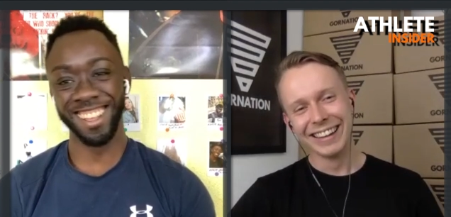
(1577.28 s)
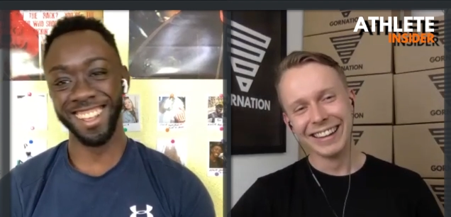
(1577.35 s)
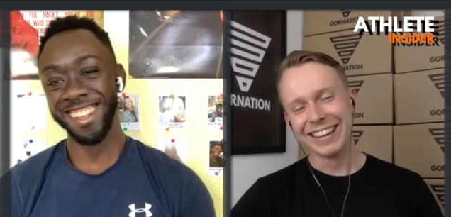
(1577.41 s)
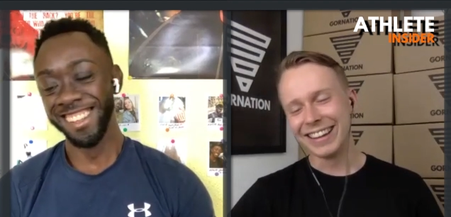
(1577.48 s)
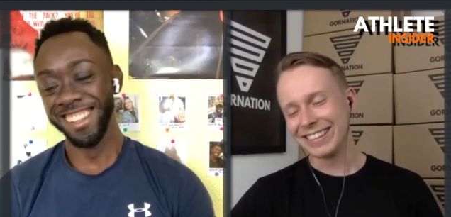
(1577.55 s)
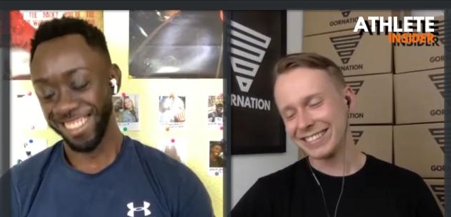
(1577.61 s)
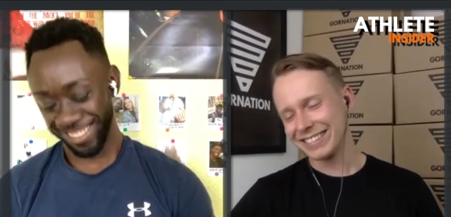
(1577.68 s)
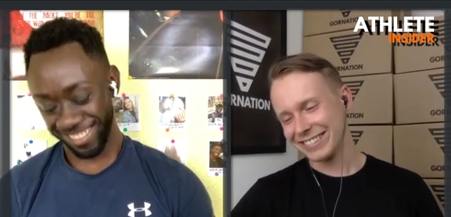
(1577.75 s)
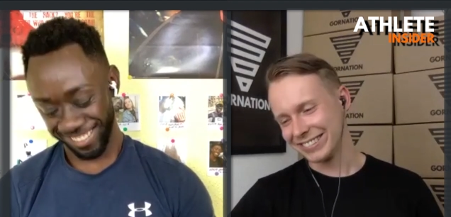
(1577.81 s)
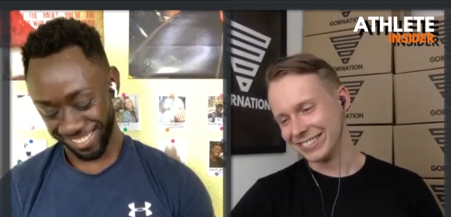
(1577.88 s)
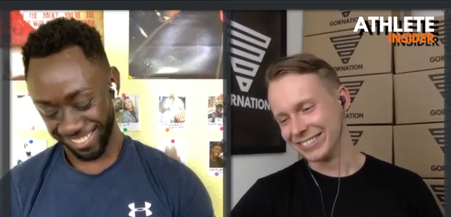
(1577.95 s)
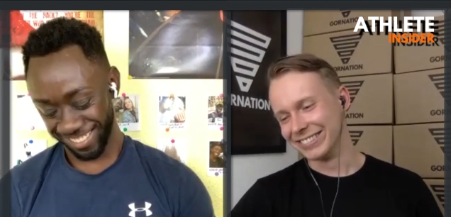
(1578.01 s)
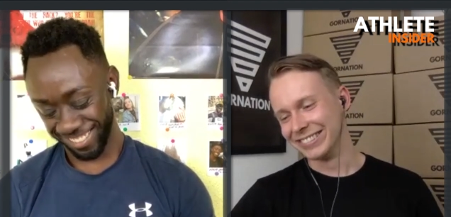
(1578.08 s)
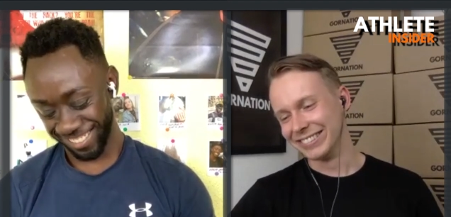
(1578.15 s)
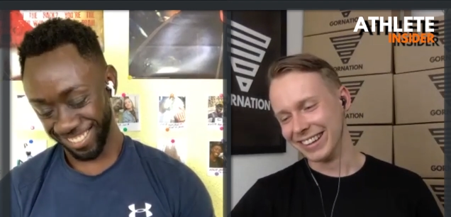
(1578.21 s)
Speaker 1: That's true.
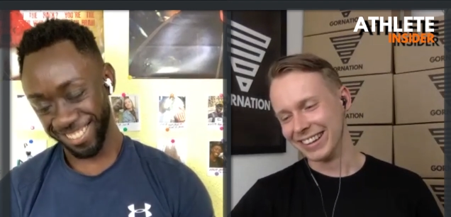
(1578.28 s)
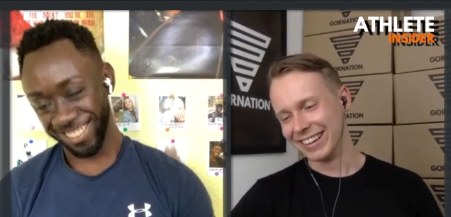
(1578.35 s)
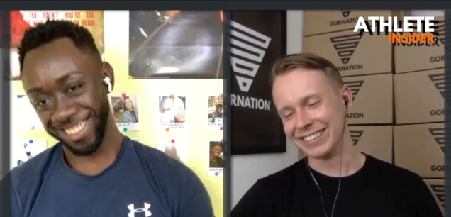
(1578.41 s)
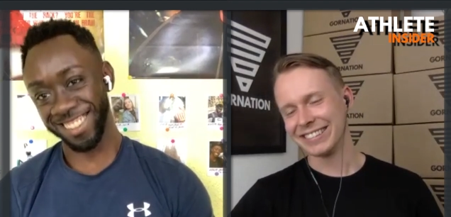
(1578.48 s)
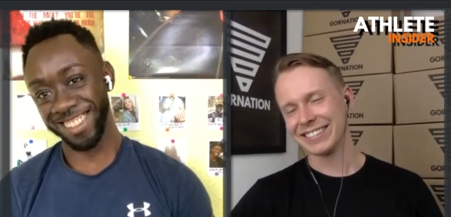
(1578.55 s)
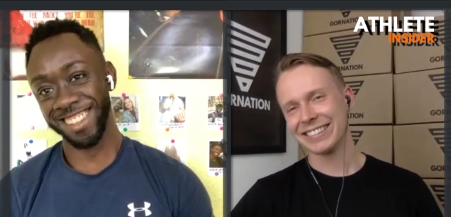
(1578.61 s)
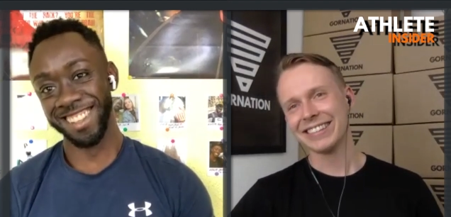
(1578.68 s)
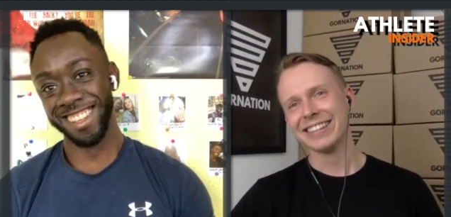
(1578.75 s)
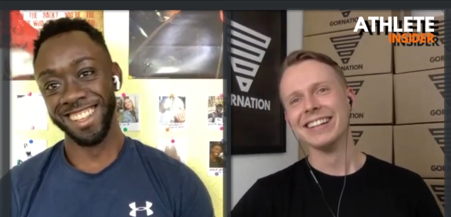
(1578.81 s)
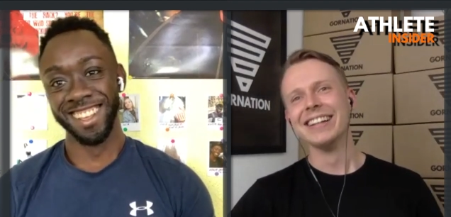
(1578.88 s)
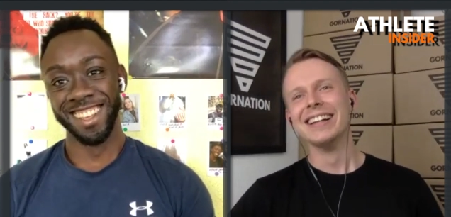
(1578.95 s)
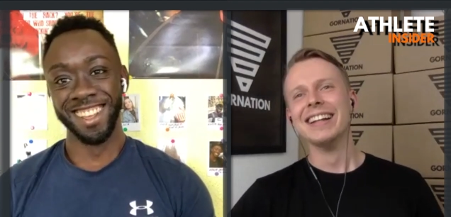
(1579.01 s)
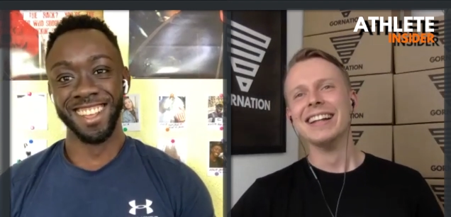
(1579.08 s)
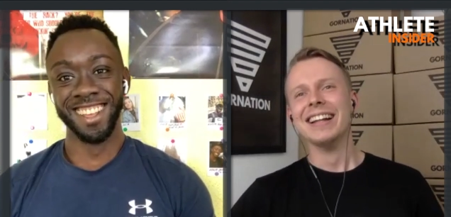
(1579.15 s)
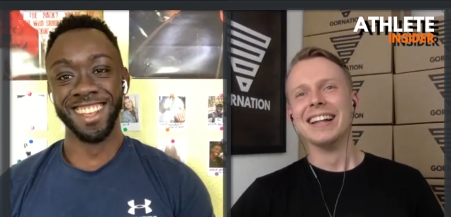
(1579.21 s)
Nice.
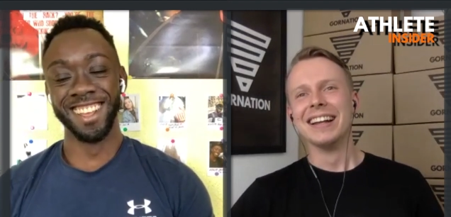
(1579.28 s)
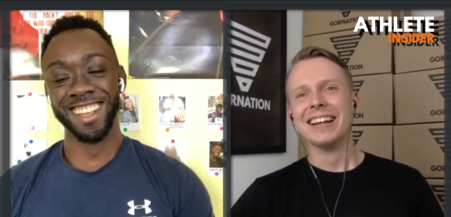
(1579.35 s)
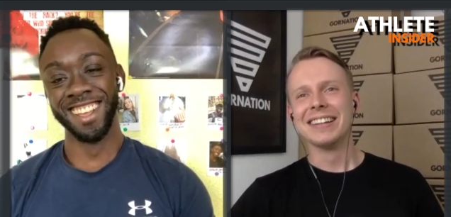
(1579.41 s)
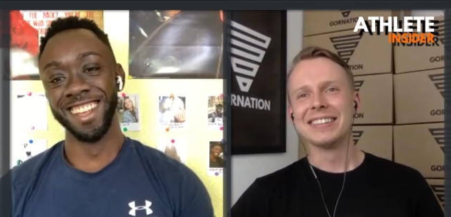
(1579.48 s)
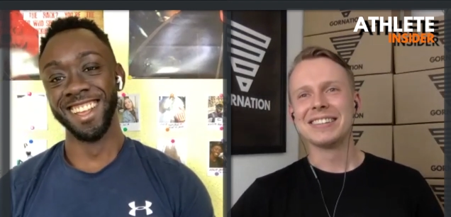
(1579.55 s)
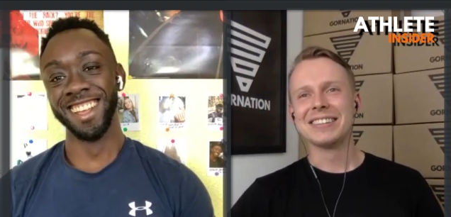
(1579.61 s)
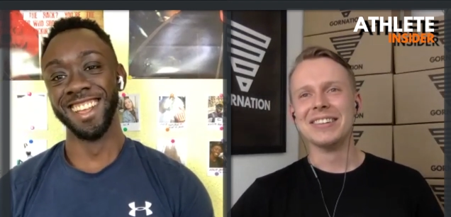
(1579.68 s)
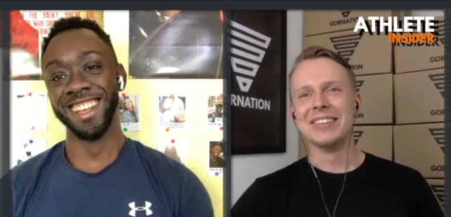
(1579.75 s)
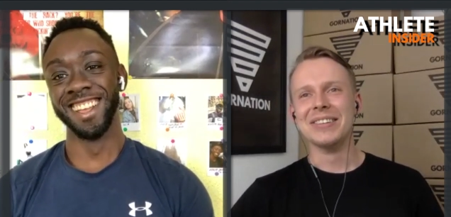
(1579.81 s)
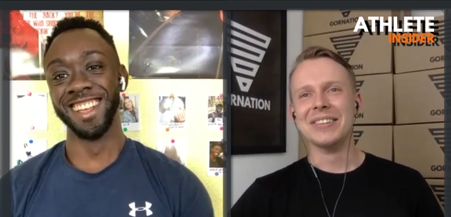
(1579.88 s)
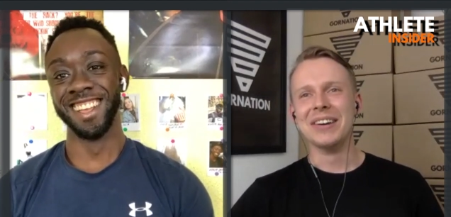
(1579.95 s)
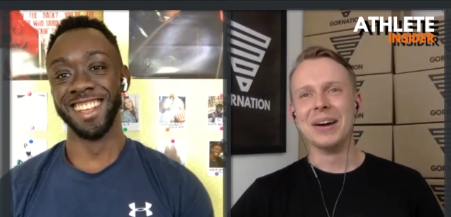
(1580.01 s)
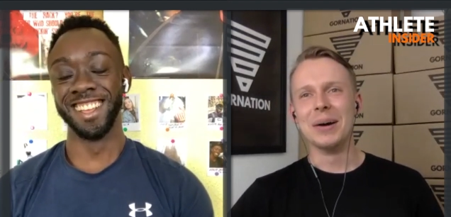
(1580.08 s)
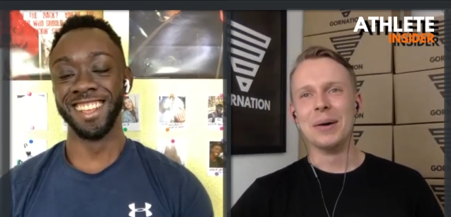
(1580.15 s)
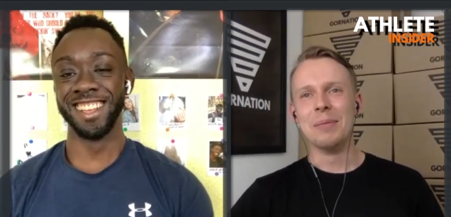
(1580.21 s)
So,
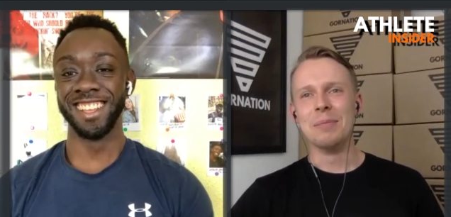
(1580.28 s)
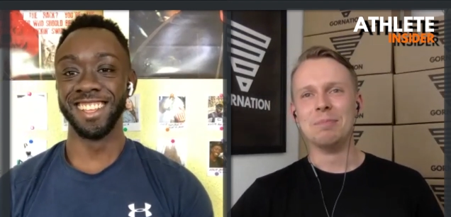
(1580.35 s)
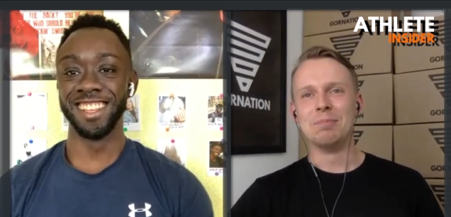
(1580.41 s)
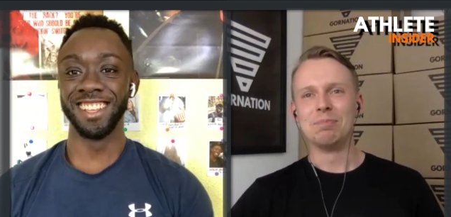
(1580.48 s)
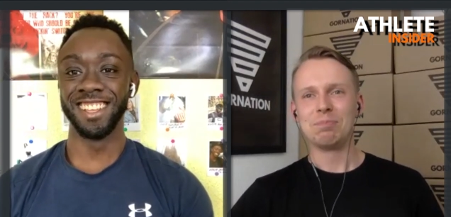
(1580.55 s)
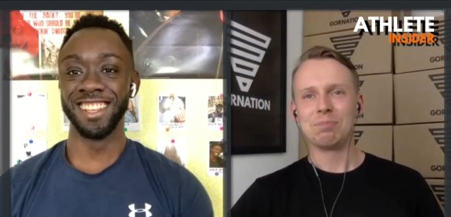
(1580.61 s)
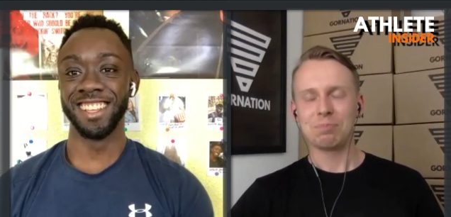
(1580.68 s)
um,